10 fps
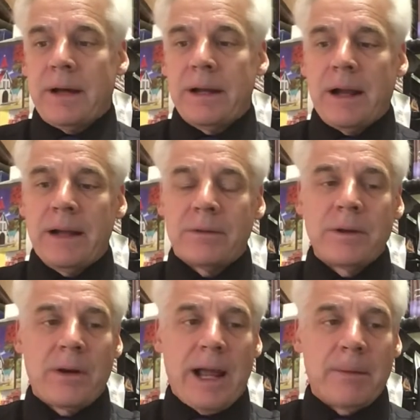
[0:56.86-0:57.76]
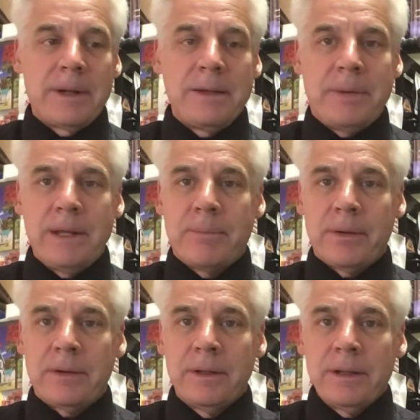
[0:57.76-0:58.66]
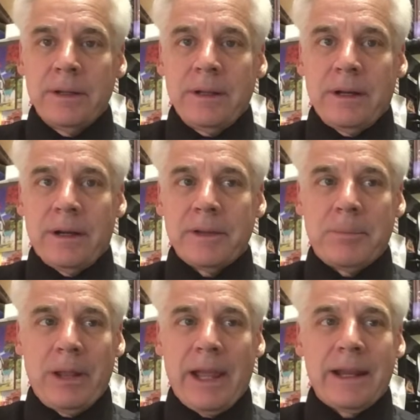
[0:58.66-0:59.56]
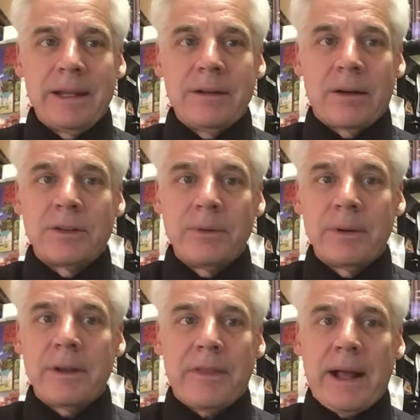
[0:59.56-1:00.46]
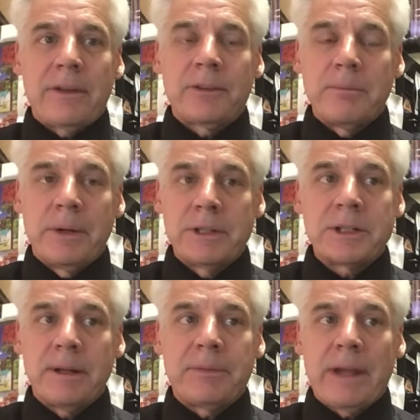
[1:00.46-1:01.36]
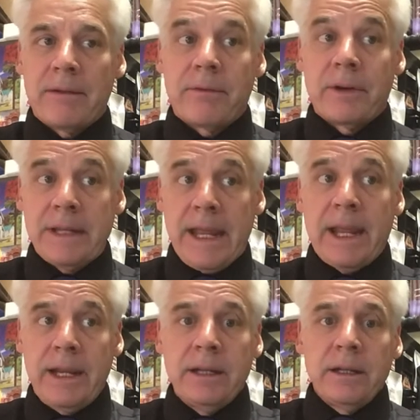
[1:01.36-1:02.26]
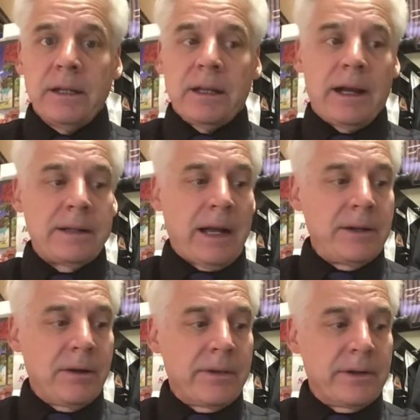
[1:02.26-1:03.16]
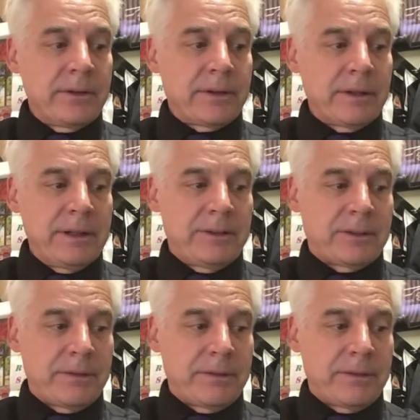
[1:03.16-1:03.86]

I don't know how many people on the planet are doing 1,000 push-ups every day. I know there's at least a